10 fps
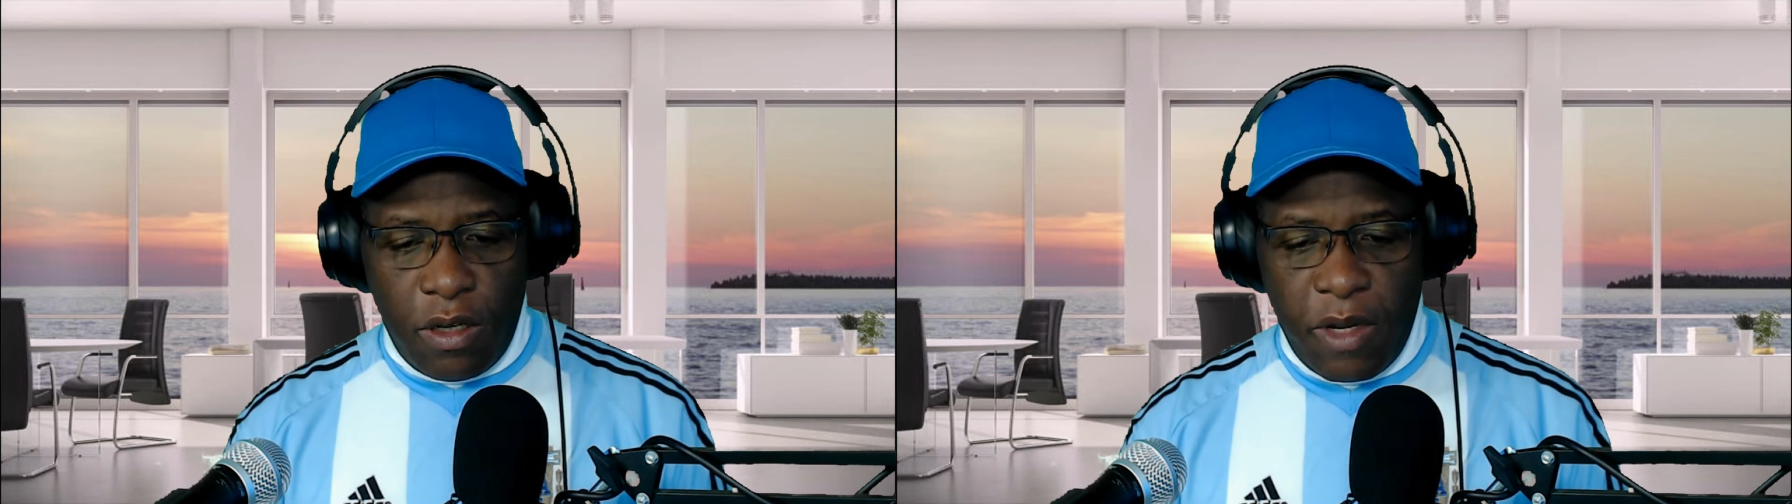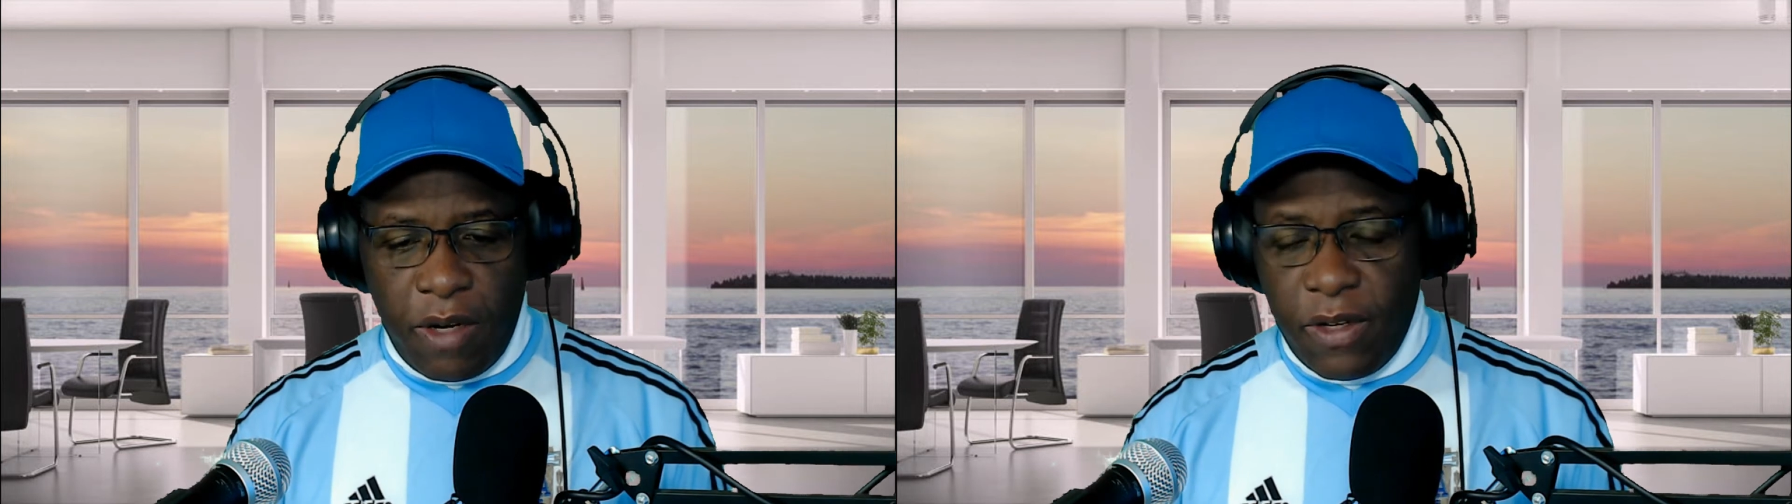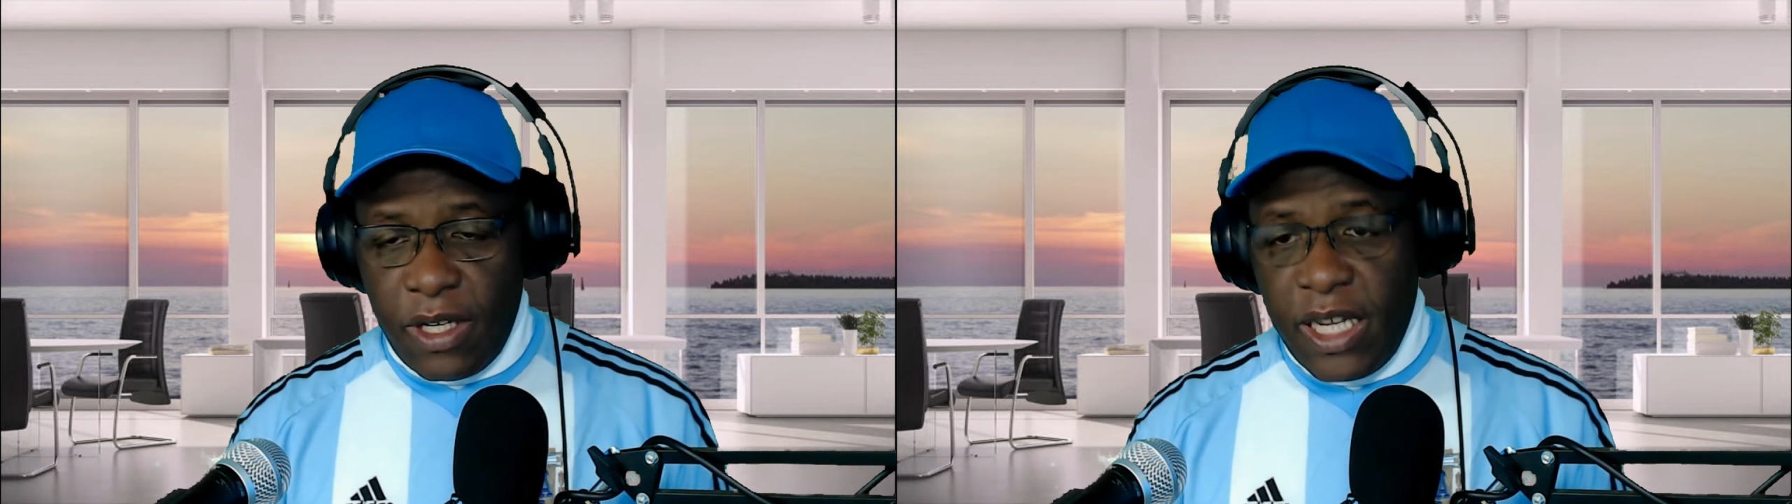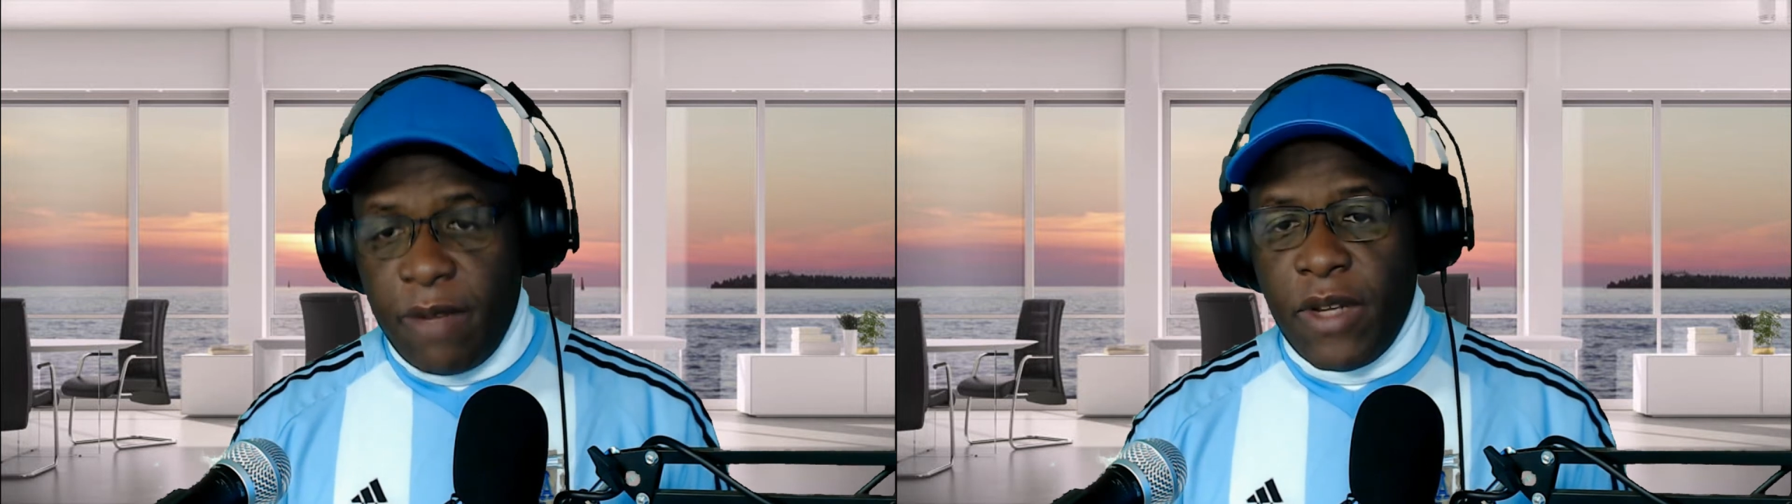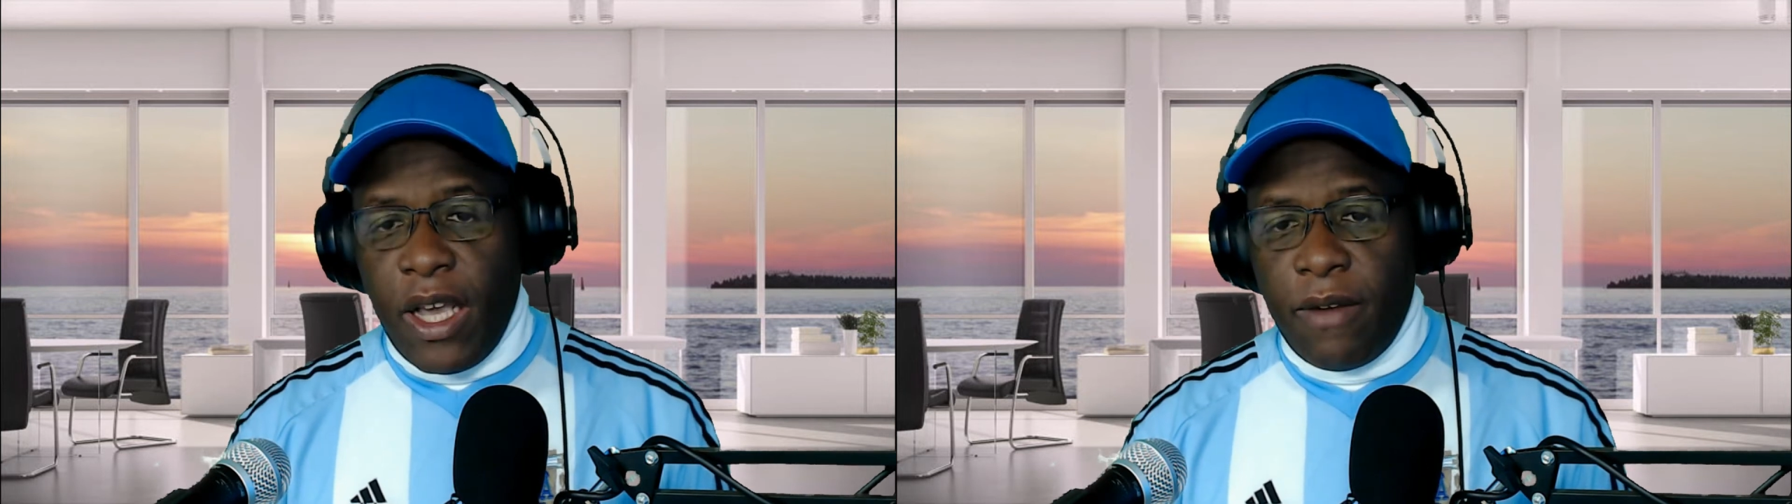a bit of a
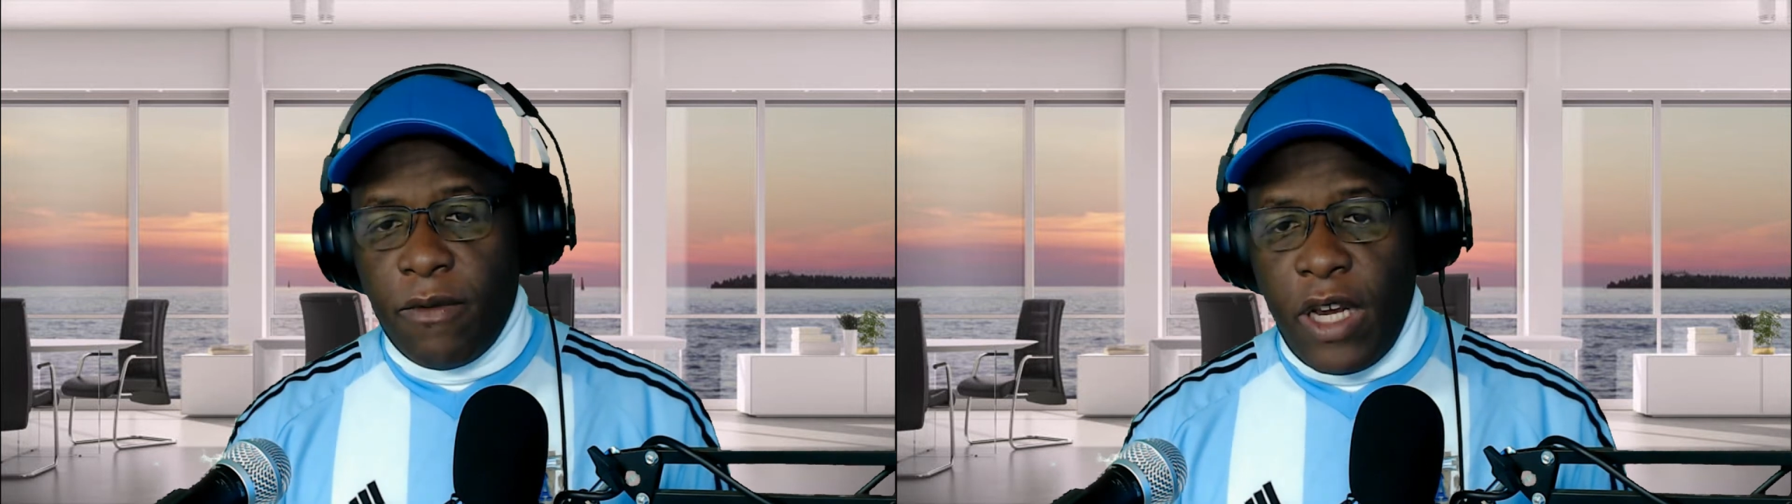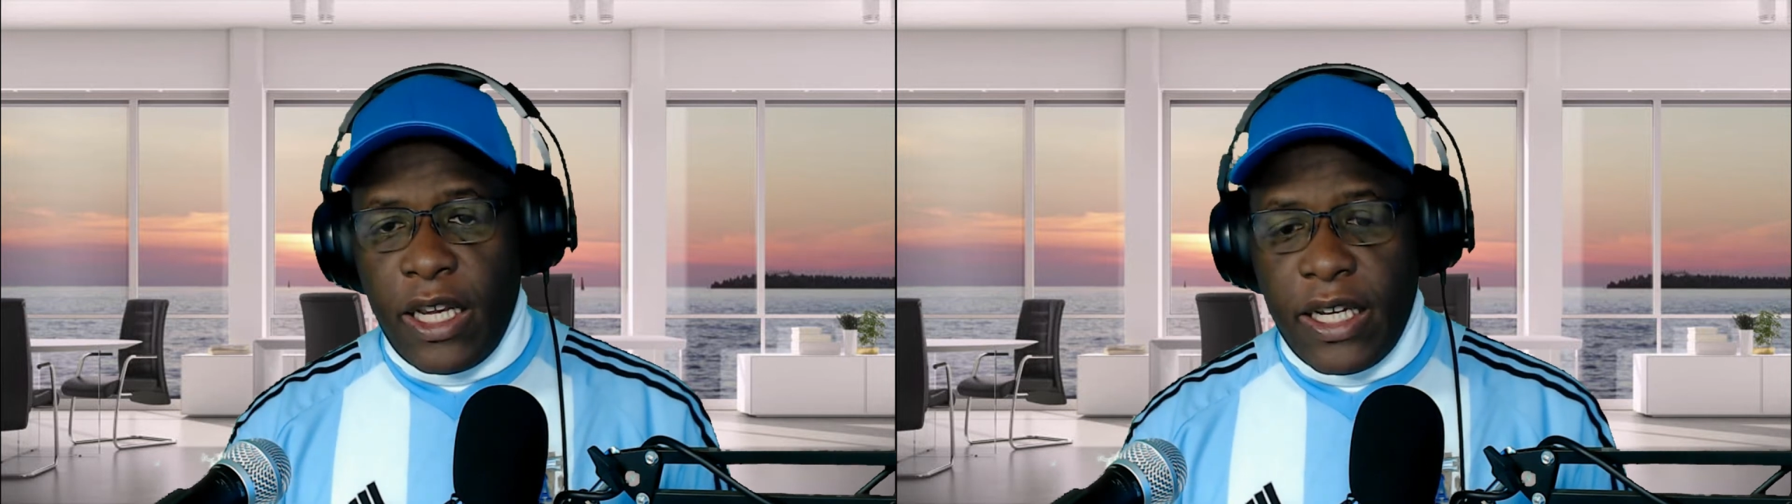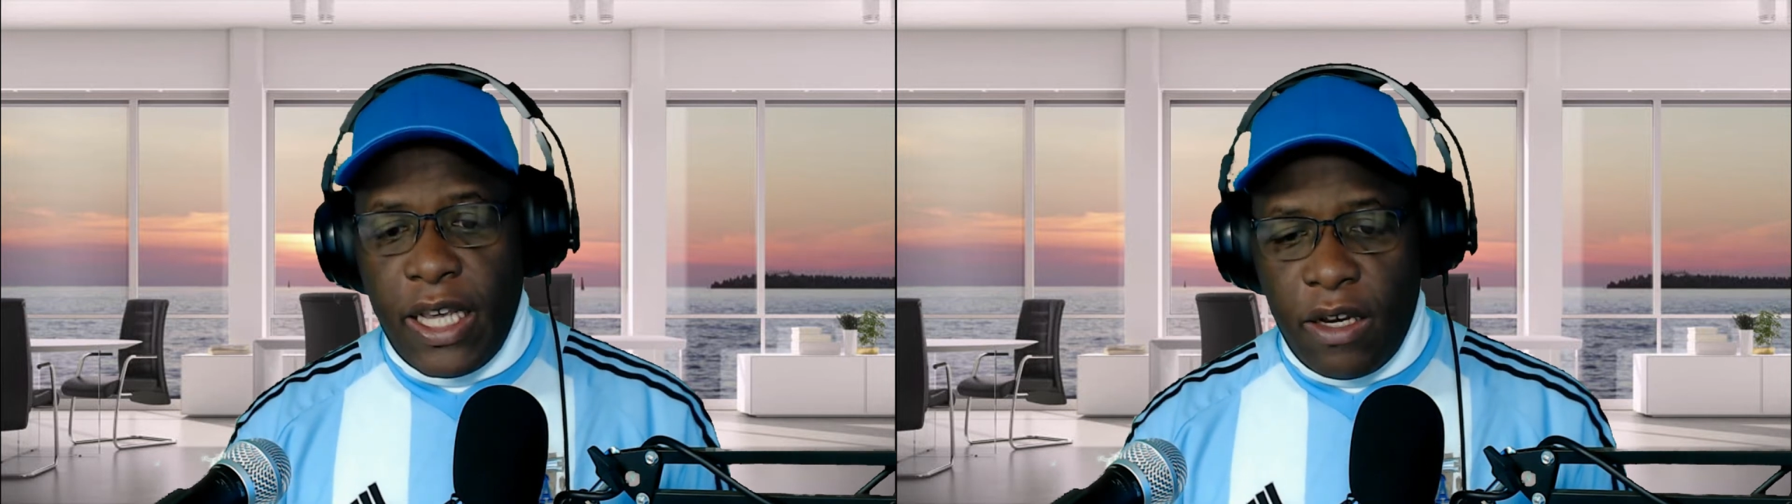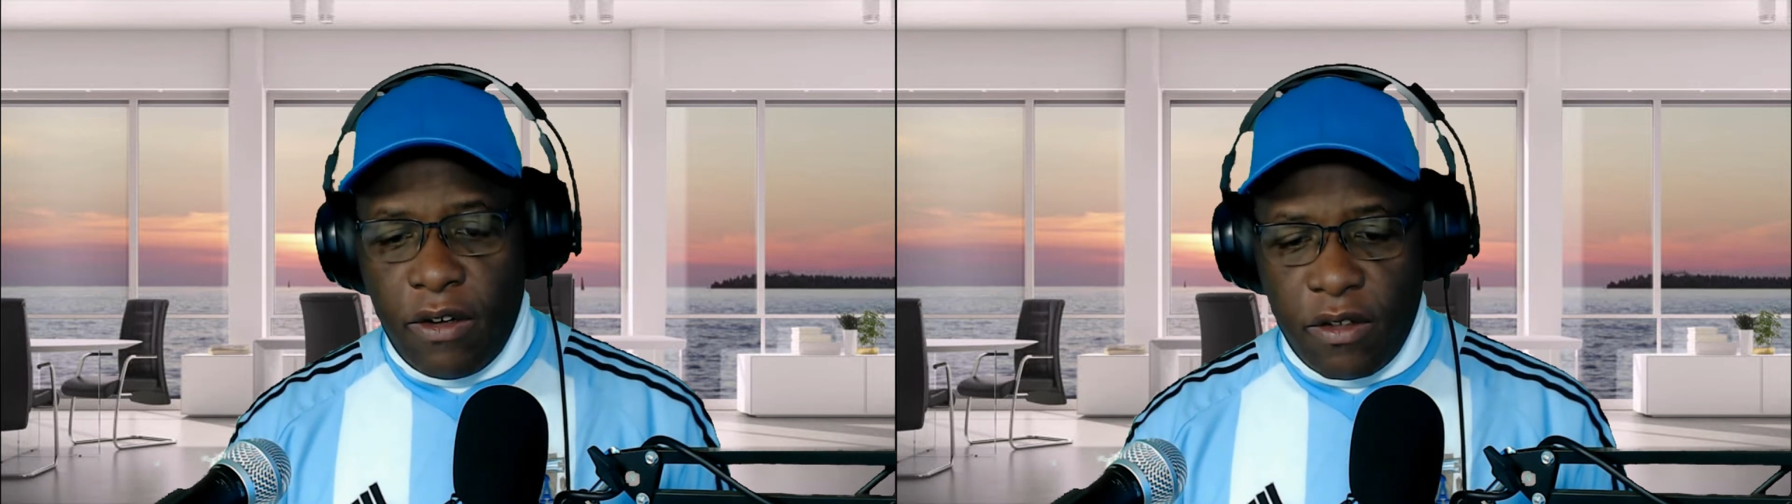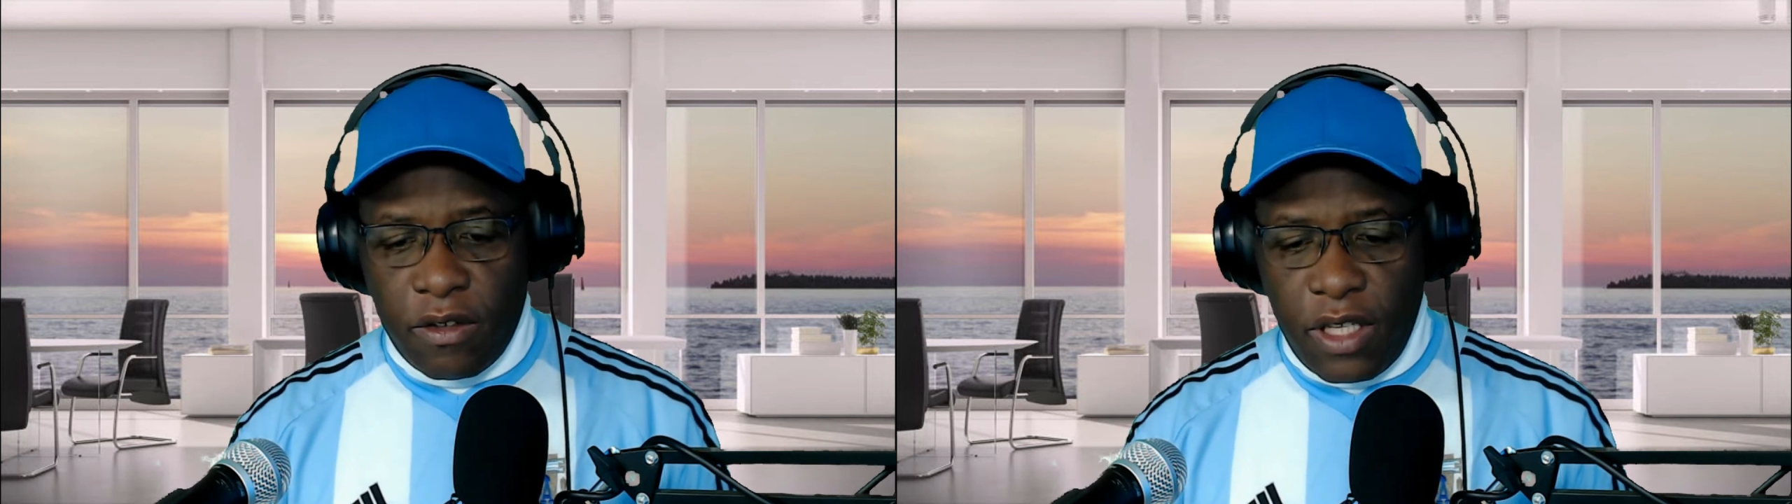deep dive right
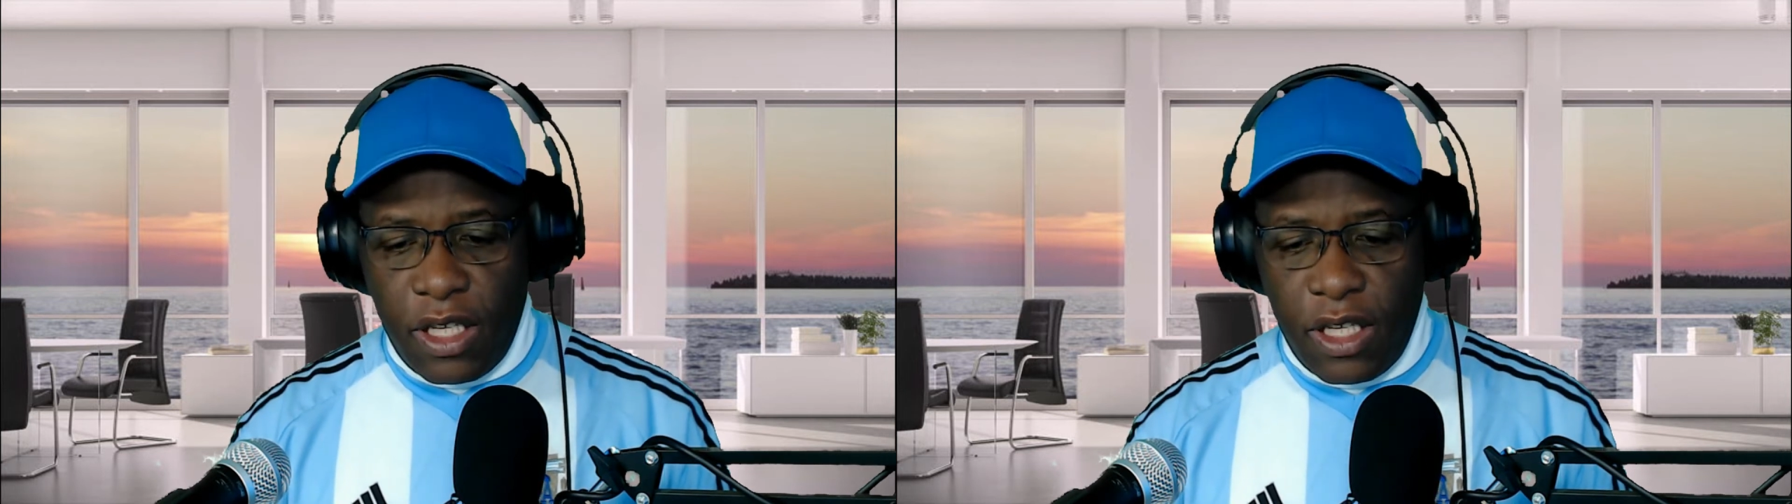now